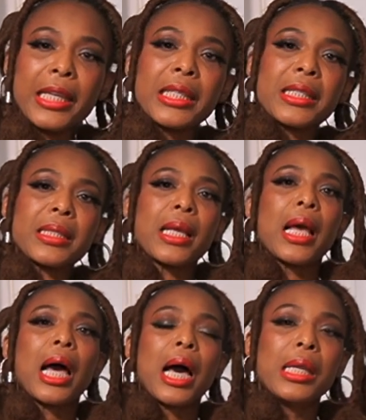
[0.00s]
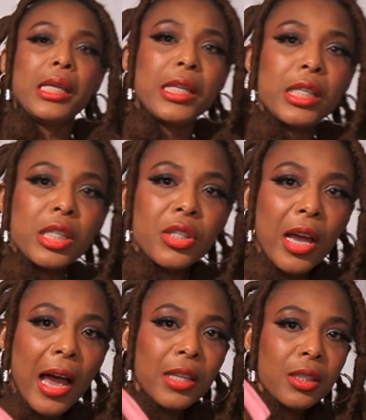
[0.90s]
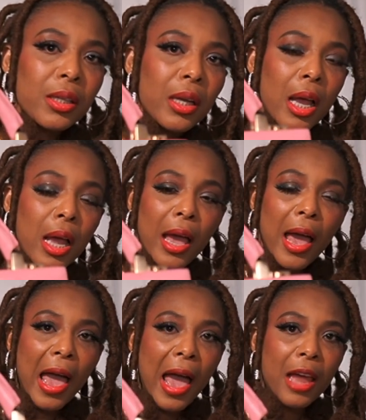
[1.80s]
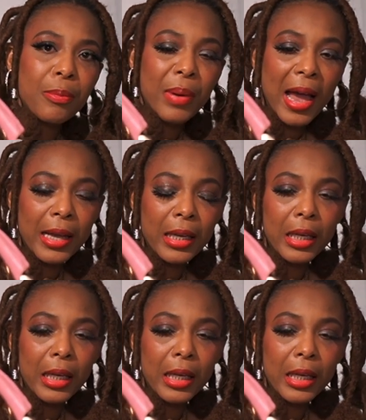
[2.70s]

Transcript: it's a lizard handbag.